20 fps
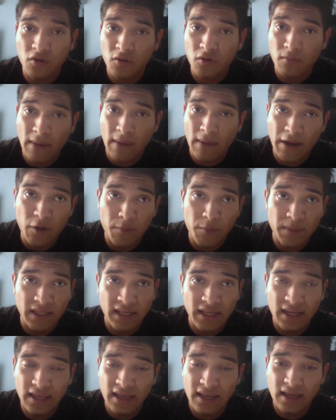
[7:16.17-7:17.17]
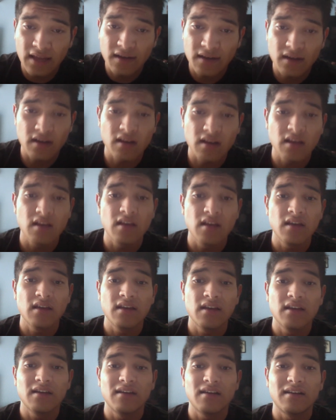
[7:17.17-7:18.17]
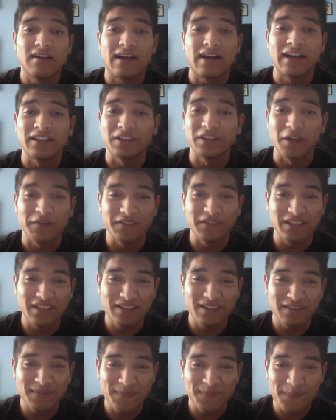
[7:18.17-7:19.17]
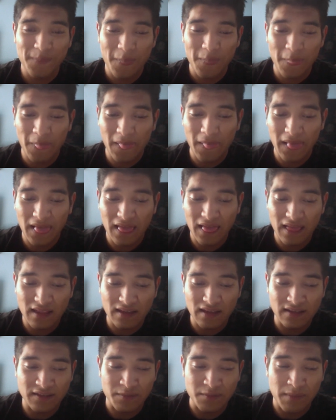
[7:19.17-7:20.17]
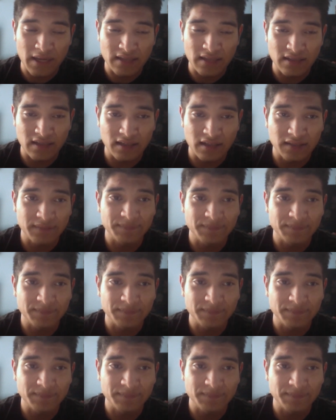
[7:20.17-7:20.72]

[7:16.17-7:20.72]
my opinion again, I loved it. It's amazing.